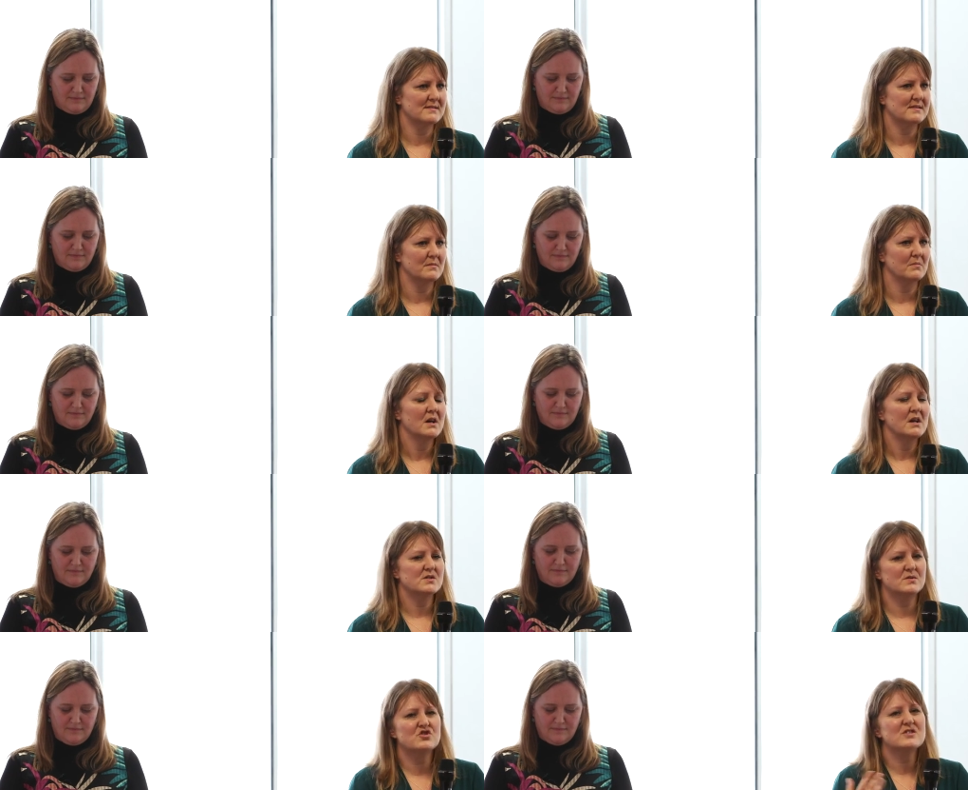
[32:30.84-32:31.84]
Speaker 1: system. Mm.
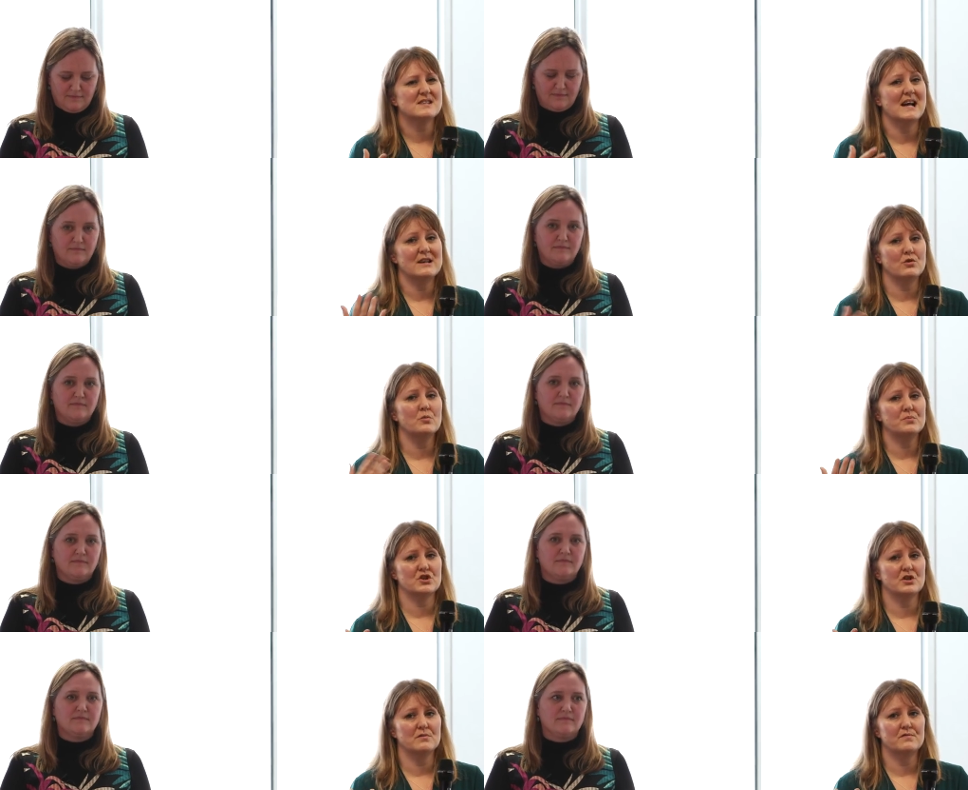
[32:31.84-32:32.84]
So it's just an
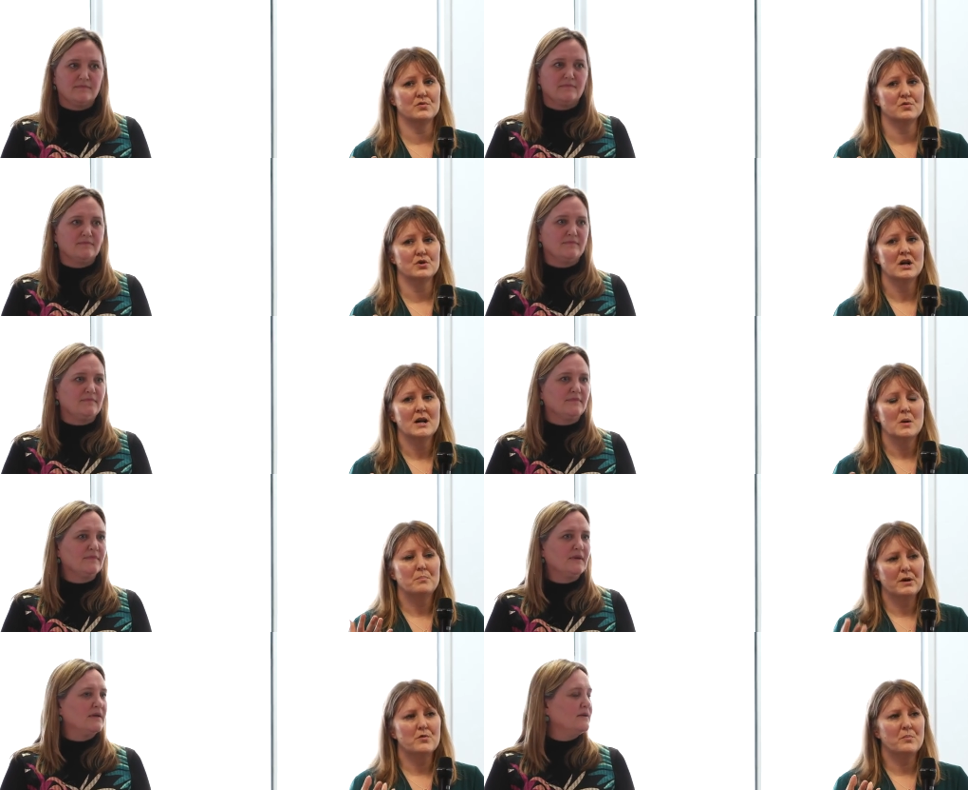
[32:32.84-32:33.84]
option for
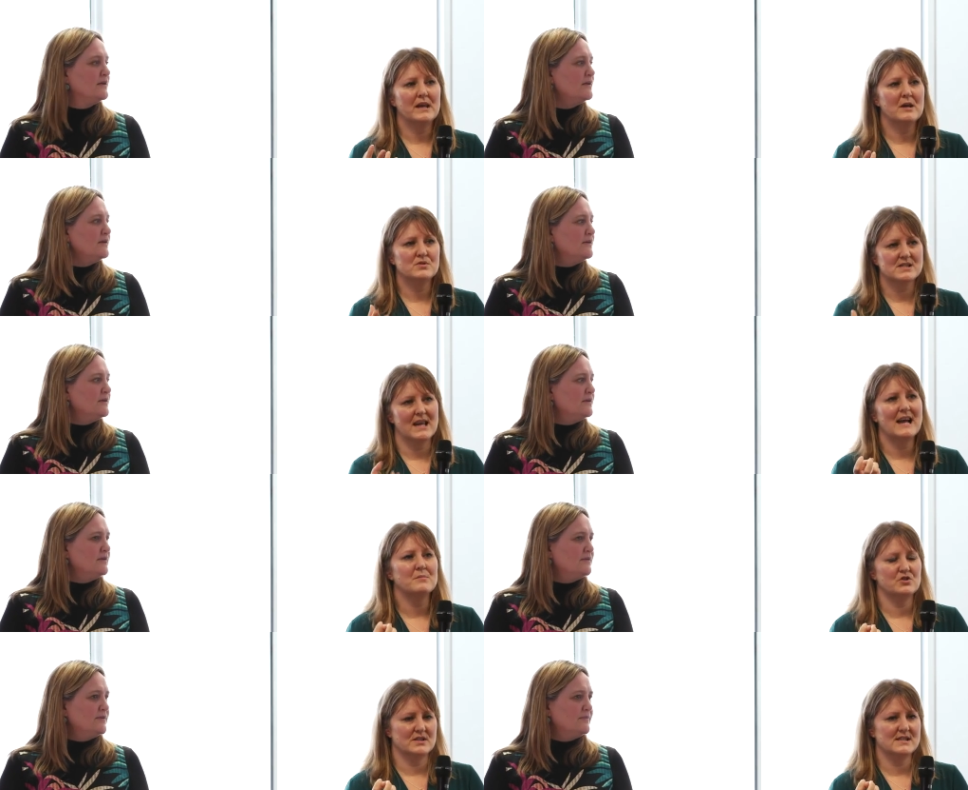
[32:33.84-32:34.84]
both being able to
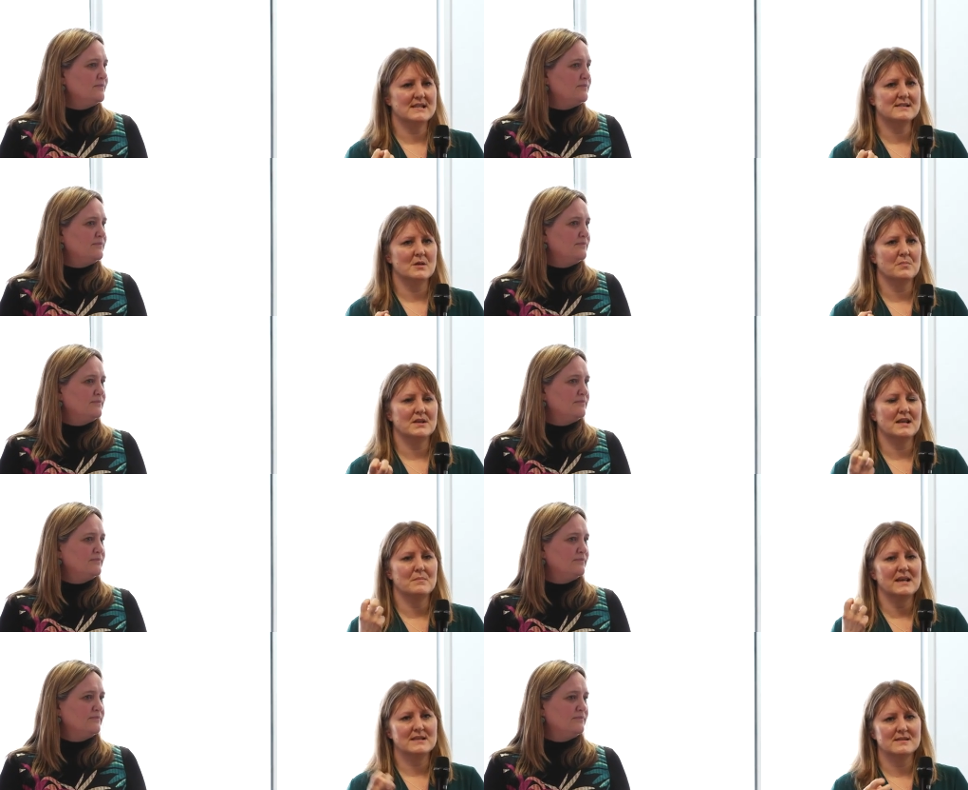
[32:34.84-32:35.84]
capture data but then
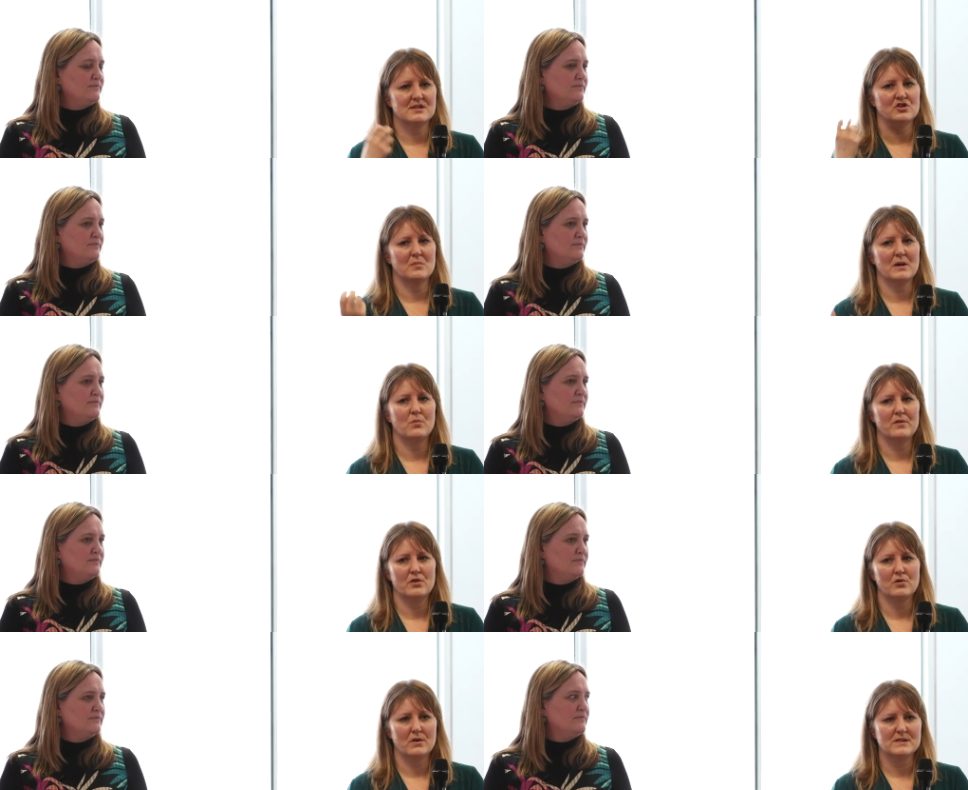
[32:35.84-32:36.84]
make a decision about whether
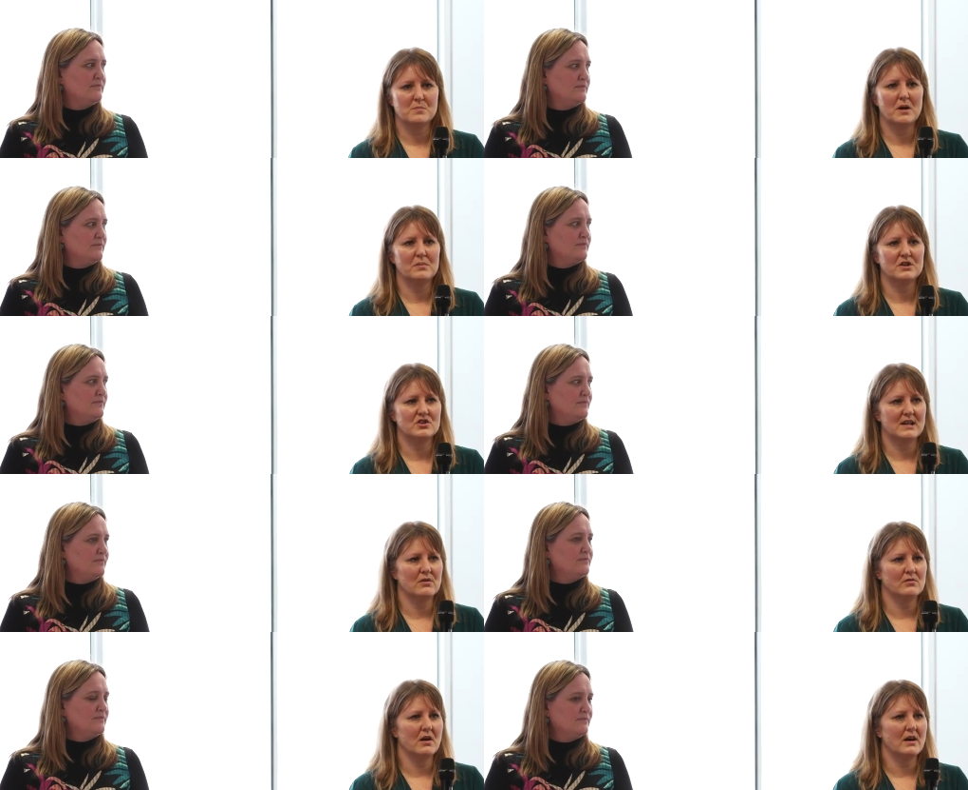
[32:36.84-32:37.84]
you're going to publish that
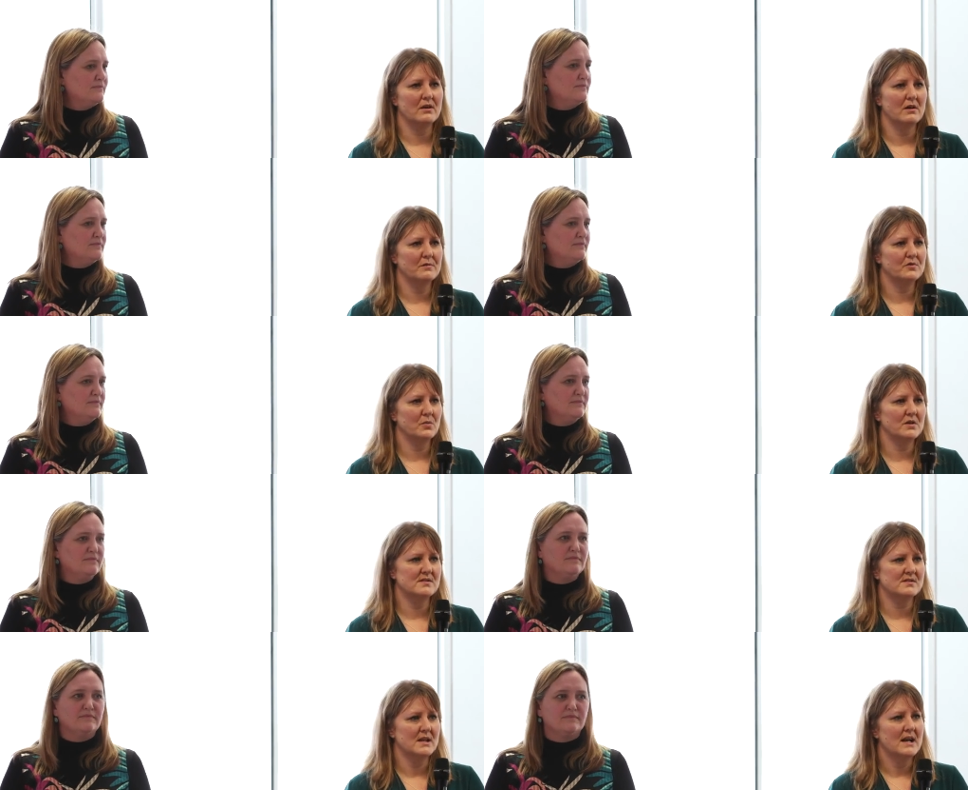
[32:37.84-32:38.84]
online
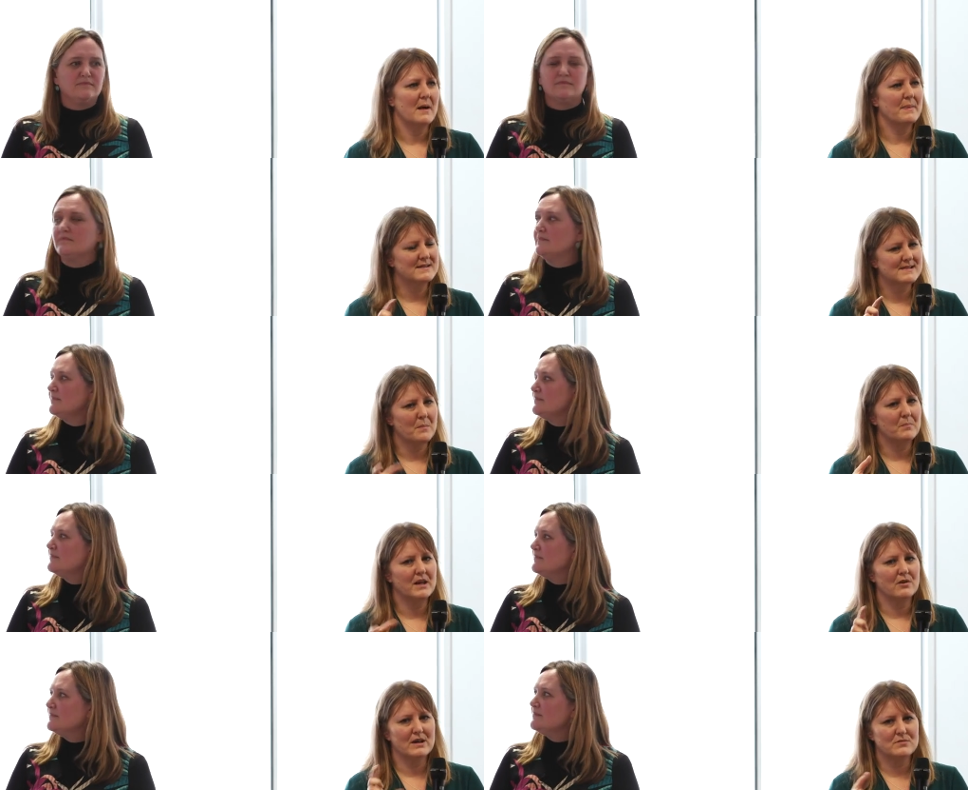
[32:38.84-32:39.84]
afterwards. Mm. And that's that
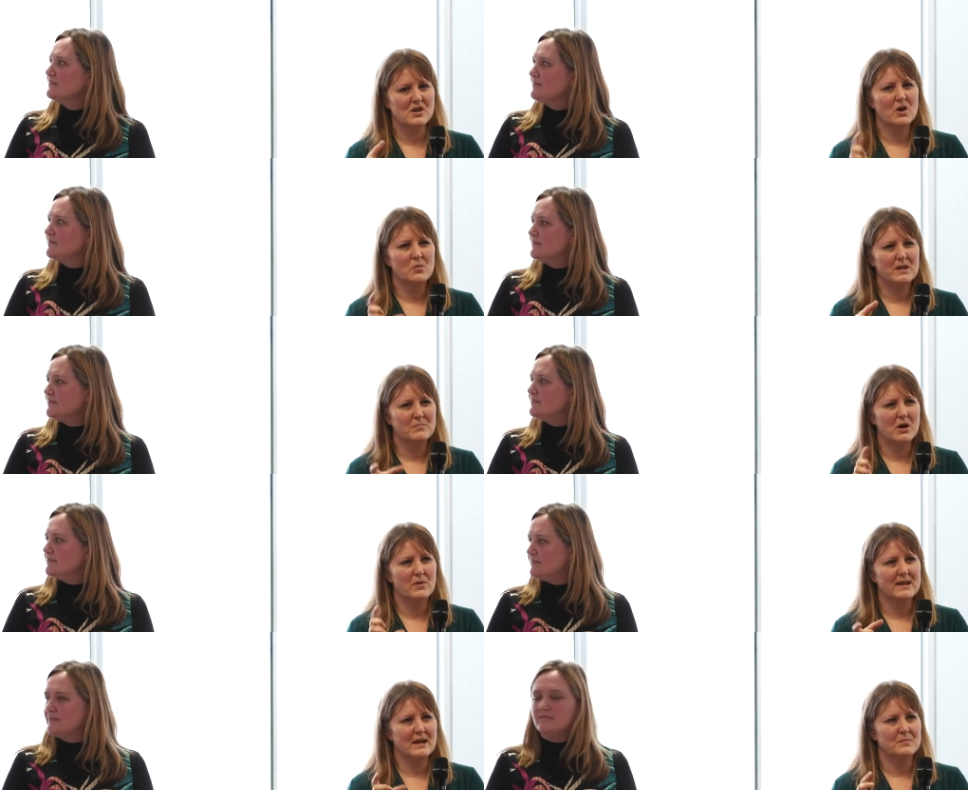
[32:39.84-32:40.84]
bit around are we are
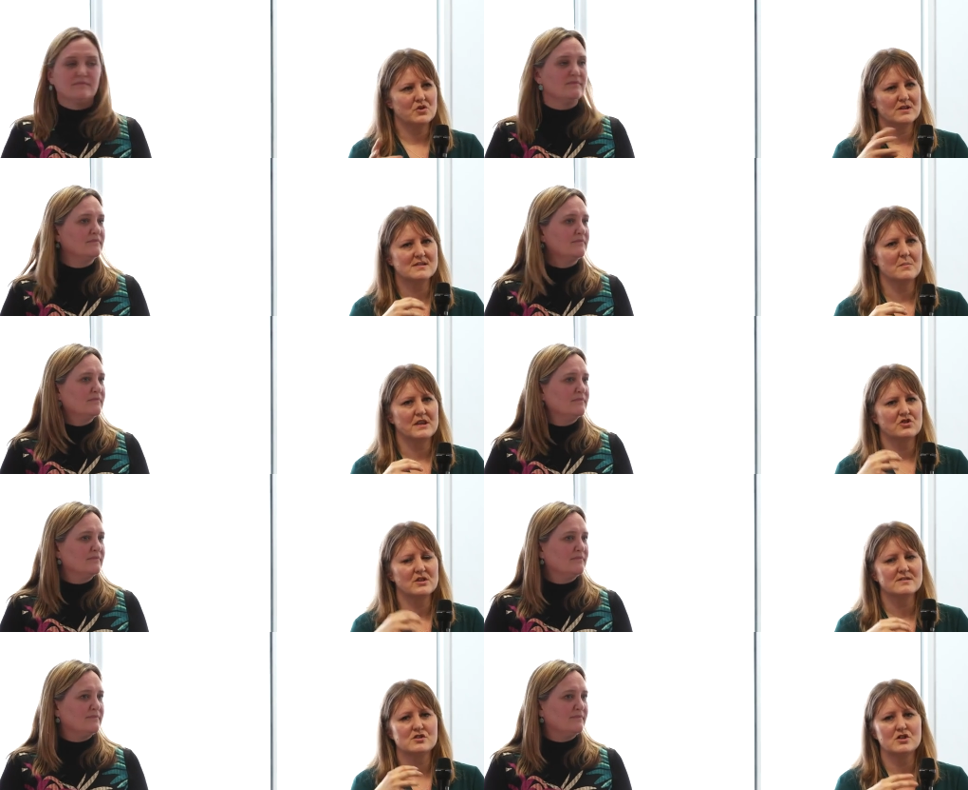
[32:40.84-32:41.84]
we capturing something
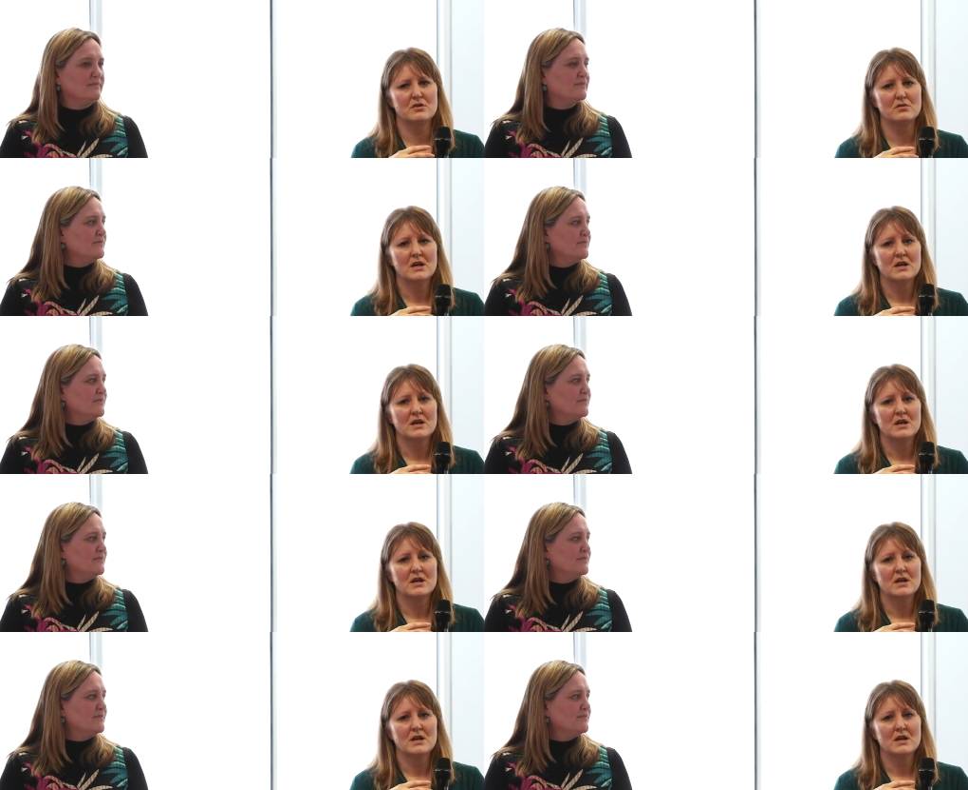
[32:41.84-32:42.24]
just to